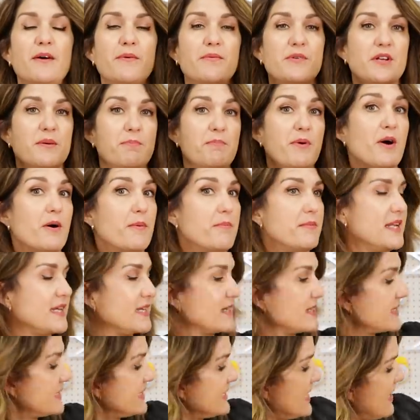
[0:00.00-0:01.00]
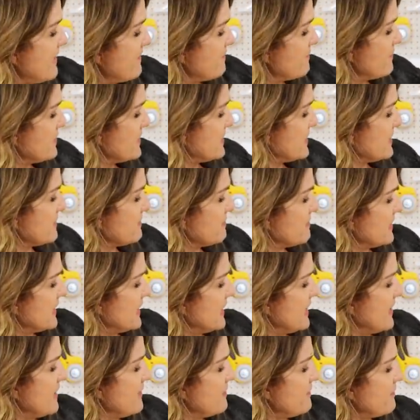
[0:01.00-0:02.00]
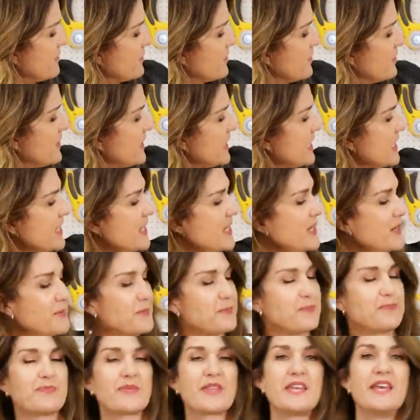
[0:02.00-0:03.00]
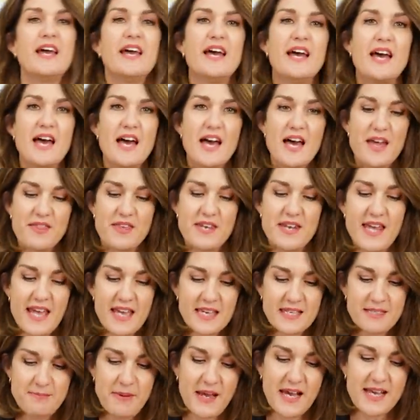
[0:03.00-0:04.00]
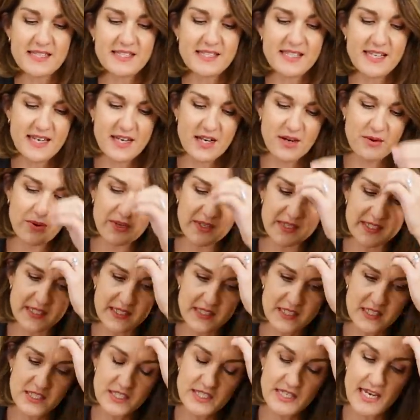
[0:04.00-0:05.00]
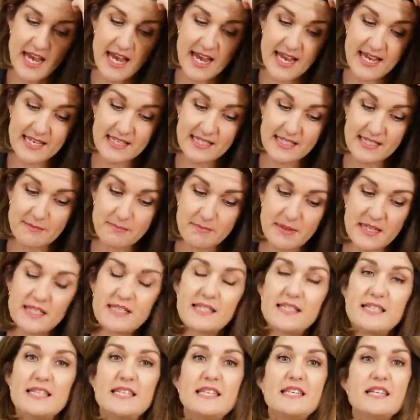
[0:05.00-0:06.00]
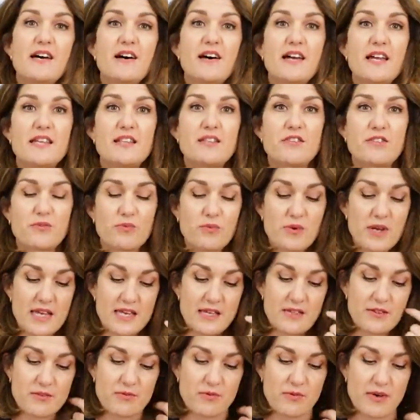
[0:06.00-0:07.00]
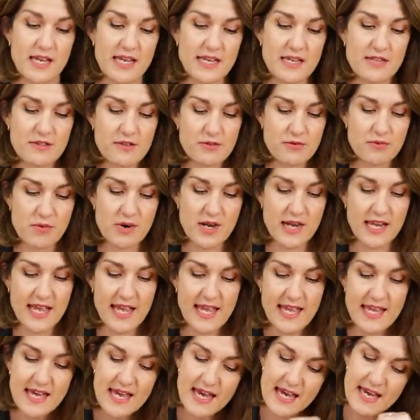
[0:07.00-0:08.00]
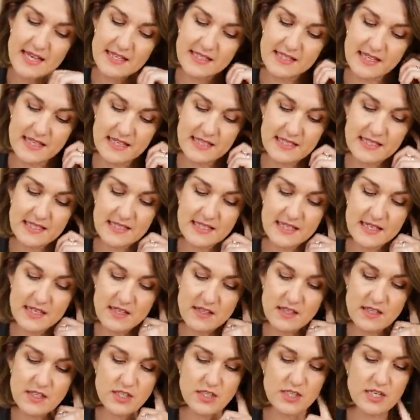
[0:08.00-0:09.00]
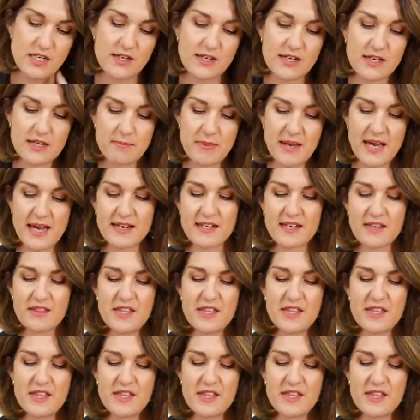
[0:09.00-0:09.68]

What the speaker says: I'm going to pop links to everything below for you. The next pattern I wanted to share is Simplicity 9333. So this is another tunic pattern.